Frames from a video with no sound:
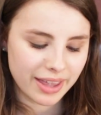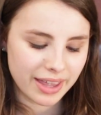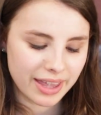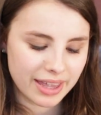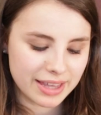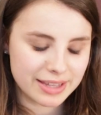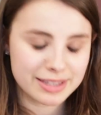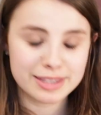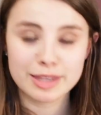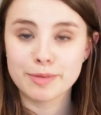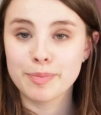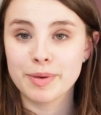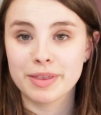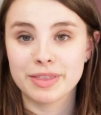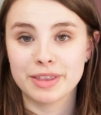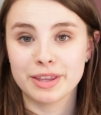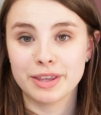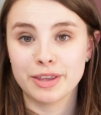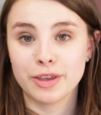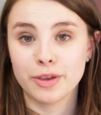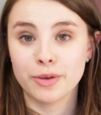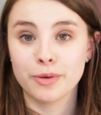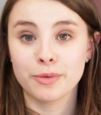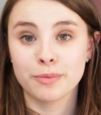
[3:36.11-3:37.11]
is the bit
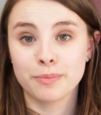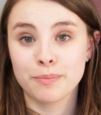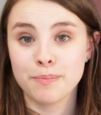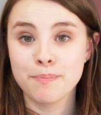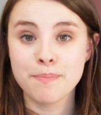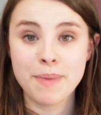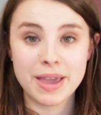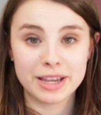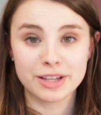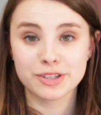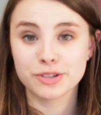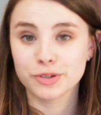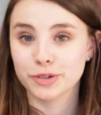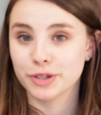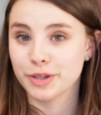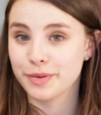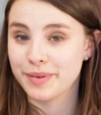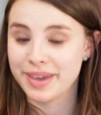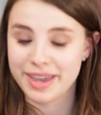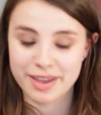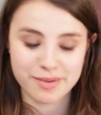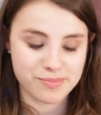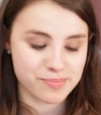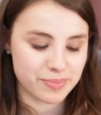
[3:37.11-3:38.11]
that you make sure
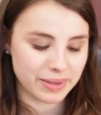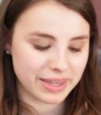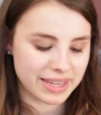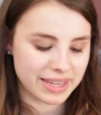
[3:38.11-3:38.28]
you eat